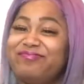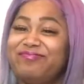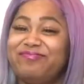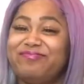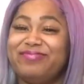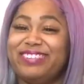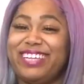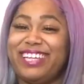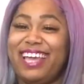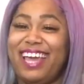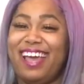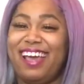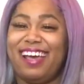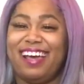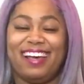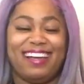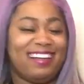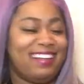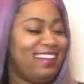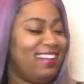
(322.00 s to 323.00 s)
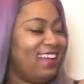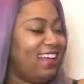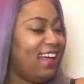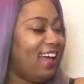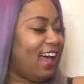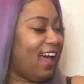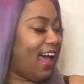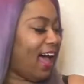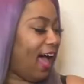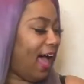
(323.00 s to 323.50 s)
but yeah
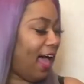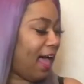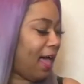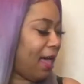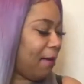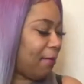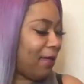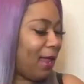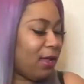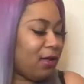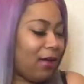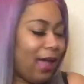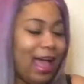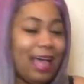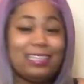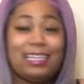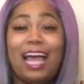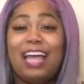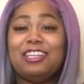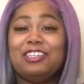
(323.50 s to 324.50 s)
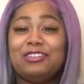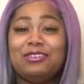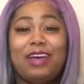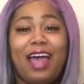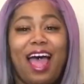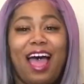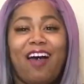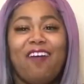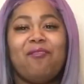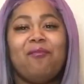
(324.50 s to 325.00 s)
um, now you guys i do
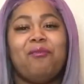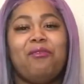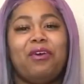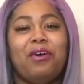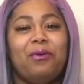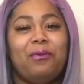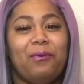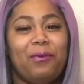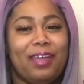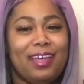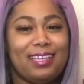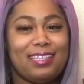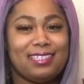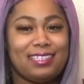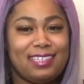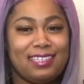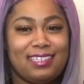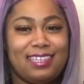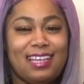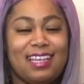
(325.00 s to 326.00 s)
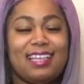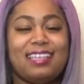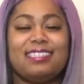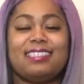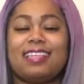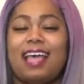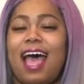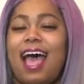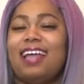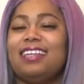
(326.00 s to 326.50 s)
have more wigs than this
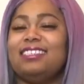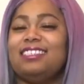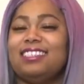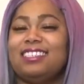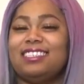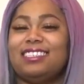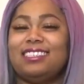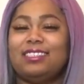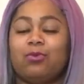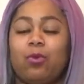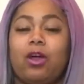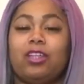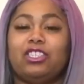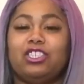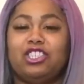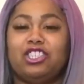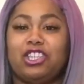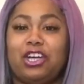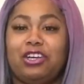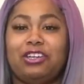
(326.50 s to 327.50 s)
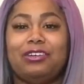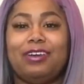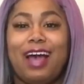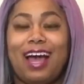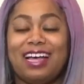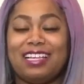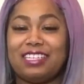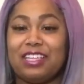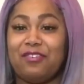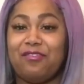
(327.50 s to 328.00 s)
i just want to show you
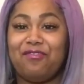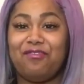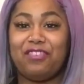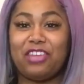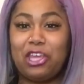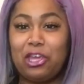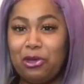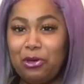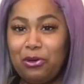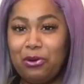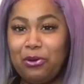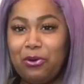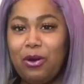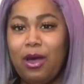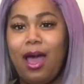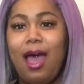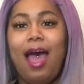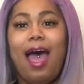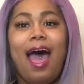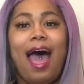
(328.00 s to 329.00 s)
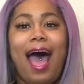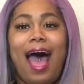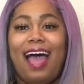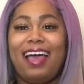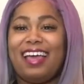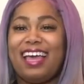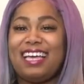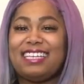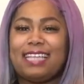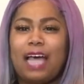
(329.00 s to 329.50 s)
guys a few
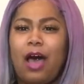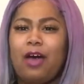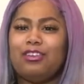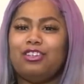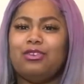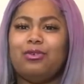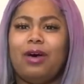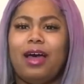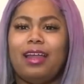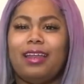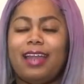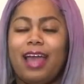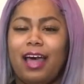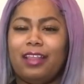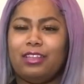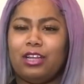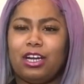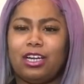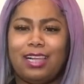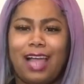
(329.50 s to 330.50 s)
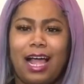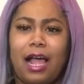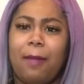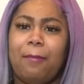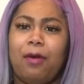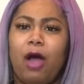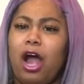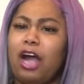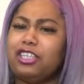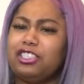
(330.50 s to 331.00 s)
i guess i'll do another like a
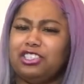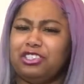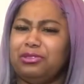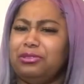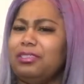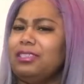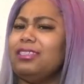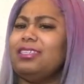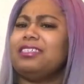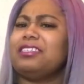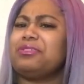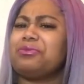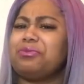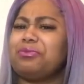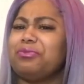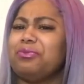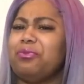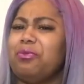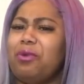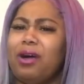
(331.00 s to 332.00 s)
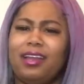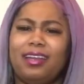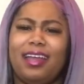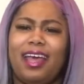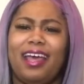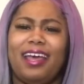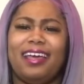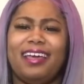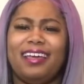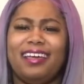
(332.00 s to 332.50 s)
part two to this one
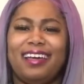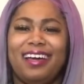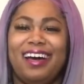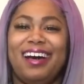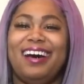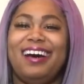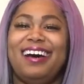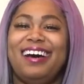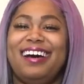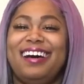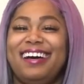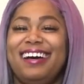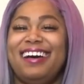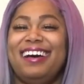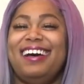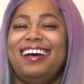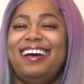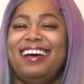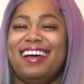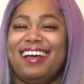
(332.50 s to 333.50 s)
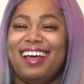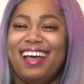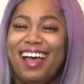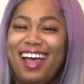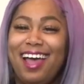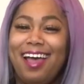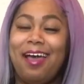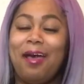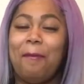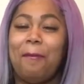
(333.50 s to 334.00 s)
day uh,
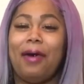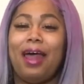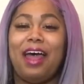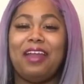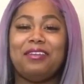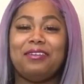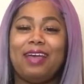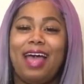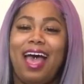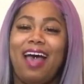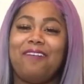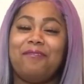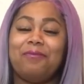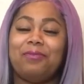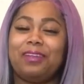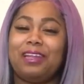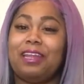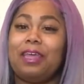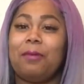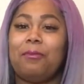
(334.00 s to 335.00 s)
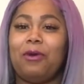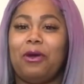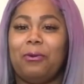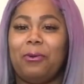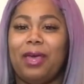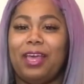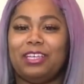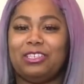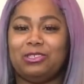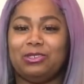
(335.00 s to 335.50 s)
but i do have plenty of more
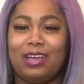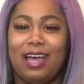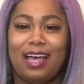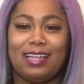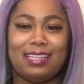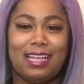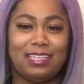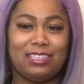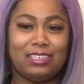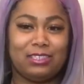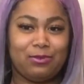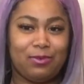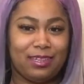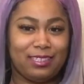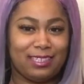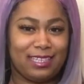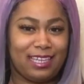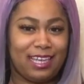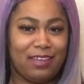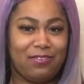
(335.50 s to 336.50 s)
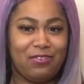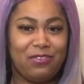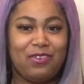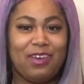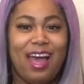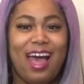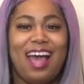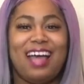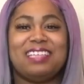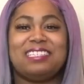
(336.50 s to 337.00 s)
wigs you guys i just want to give you
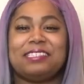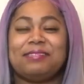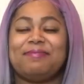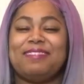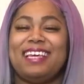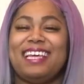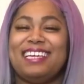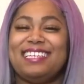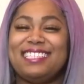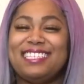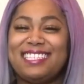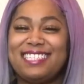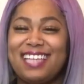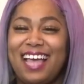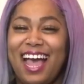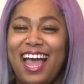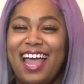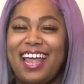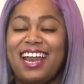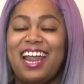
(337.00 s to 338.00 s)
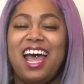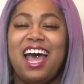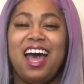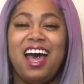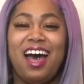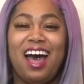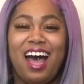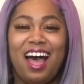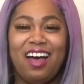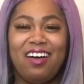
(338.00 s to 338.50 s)
guys some insight
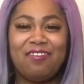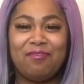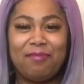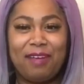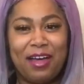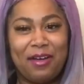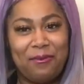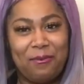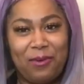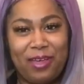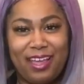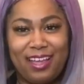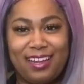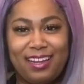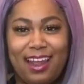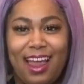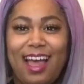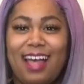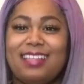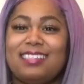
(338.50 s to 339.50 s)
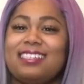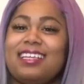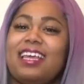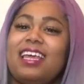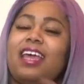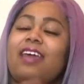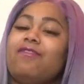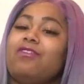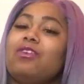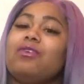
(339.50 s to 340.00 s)
of my wig closet
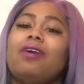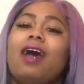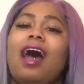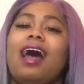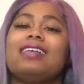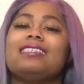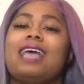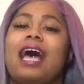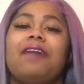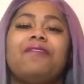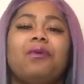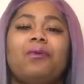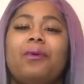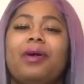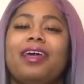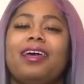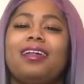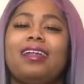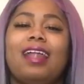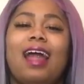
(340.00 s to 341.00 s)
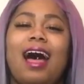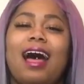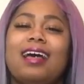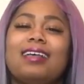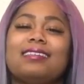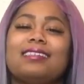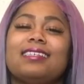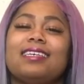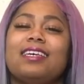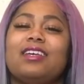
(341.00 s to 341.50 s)
if you guys have a wig
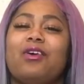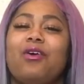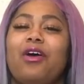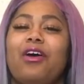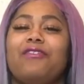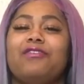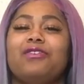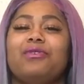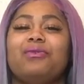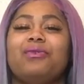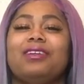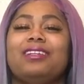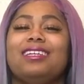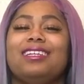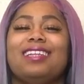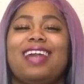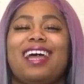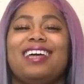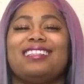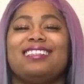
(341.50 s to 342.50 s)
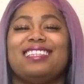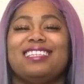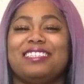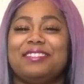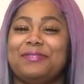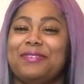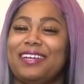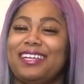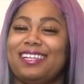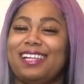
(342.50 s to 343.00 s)
closet or if you really like
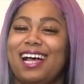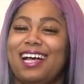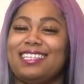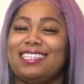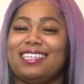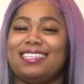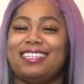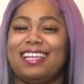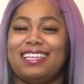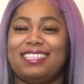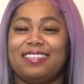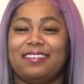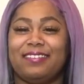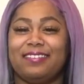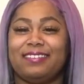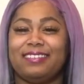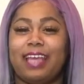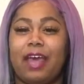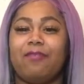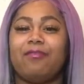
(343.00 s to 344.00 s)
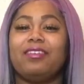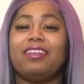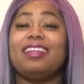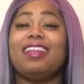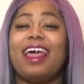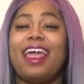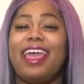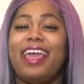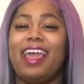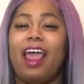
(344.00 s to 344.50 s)
this wig closet that's
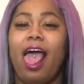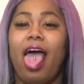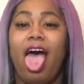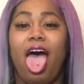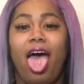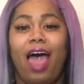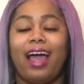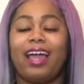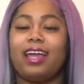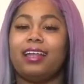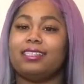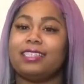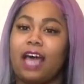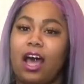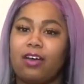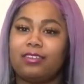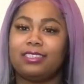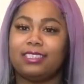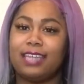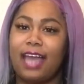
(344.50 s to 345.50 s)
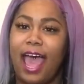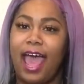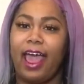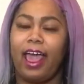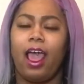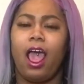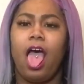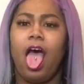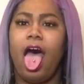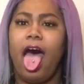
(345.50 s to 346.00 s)
definitely uh, i can talk
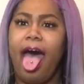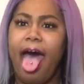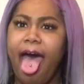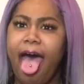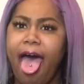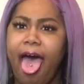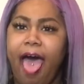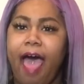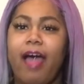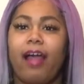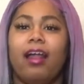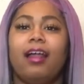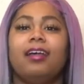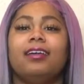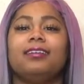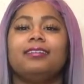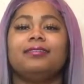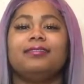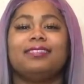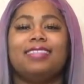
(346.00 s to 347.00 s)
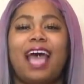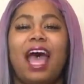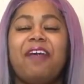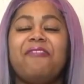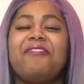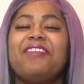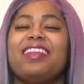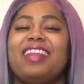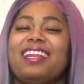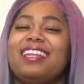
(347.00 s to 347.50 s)
today ah
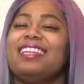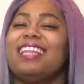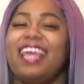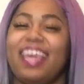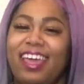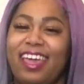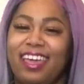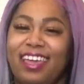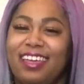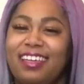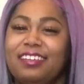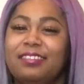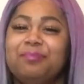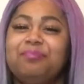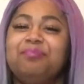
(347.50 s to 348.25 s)
definitely